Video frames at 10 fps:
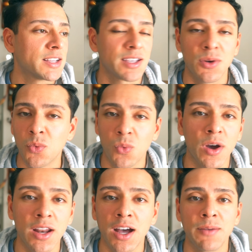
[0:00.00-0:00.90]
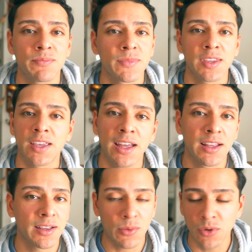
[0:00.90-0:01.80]
I say, why not get
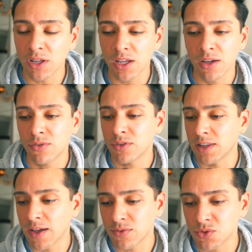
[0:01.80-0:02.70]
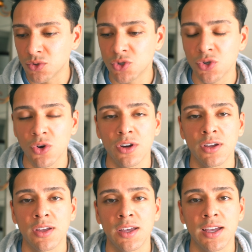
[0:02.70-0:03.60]
what you love? Life is too
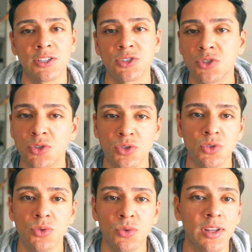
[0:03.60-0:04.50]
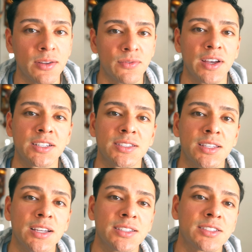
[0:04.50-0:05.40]
short, and just do and invest
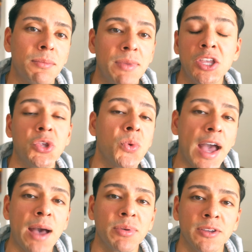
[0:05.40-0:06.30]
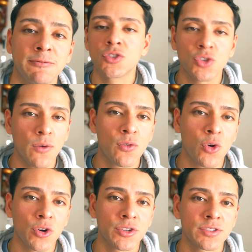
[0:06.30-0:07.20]
things that make you happy. So of
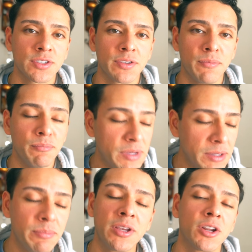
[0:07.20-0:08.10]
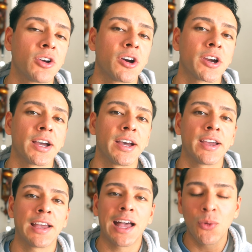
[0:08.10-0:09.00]
course, me being a car guy,
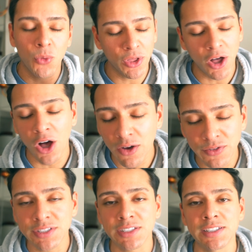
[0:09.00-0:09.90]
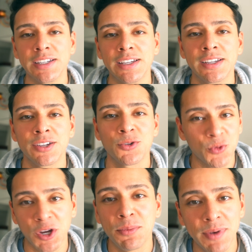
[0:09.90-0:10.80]
I will obviously
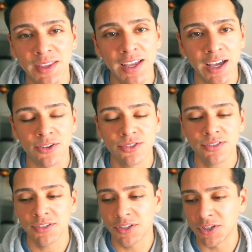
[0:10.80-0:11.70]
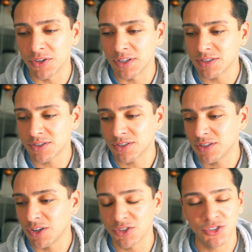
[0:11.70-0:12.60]
recommend the headers. You know, it's
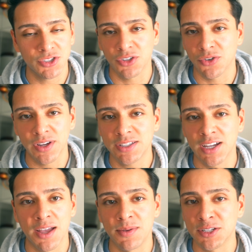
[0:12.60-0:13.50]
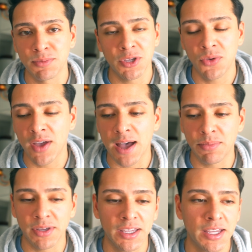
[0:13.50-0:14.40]
just a great time. It's gonna make you
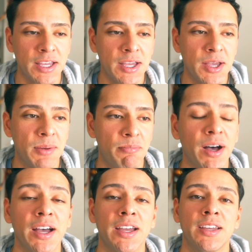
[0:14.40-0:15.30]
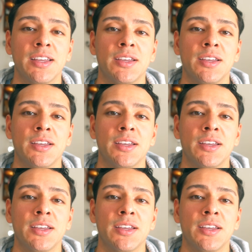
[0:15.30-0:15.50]
happy. But